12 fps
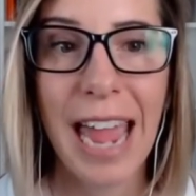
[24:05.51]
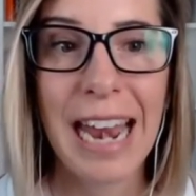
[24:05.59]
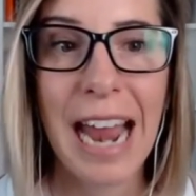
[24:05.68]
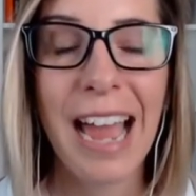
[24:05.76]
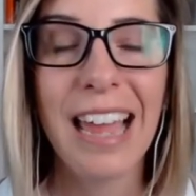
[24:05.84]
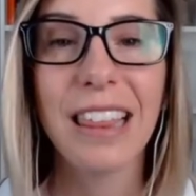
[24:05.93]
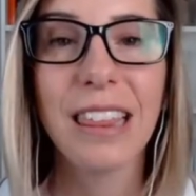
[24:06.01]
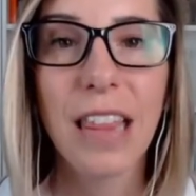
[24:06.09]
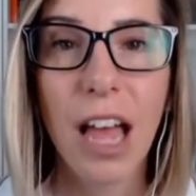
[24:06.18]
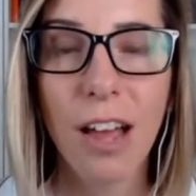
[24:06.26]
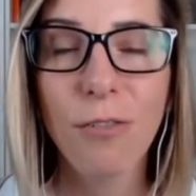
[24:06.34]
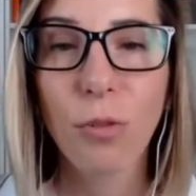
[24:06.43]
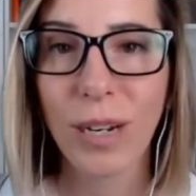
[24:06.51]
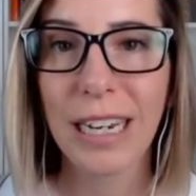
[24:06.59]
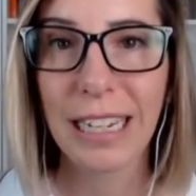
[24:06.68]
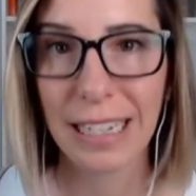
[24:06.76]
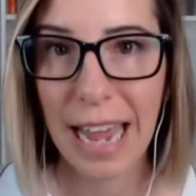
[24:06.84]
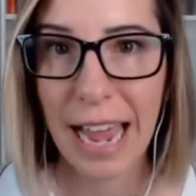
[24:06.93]
and I love
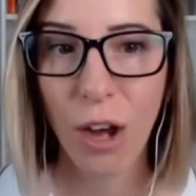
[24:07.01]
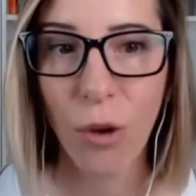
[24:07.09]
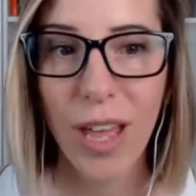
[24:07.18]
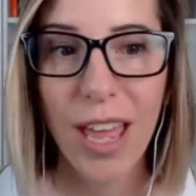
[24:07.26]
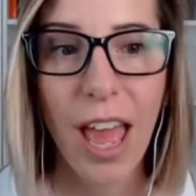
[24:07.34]
reading now.